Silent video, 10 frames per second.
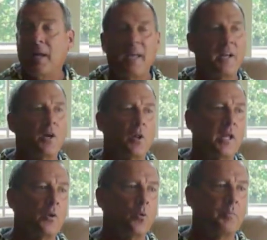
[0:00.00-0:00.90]
and
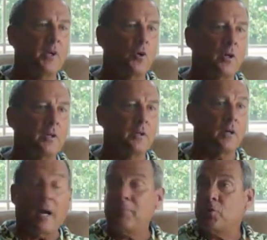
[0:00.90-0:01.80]
it'll be on,
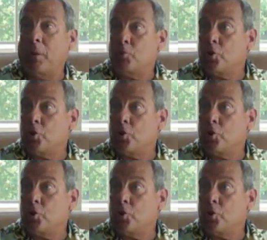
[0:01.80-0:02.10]
I'm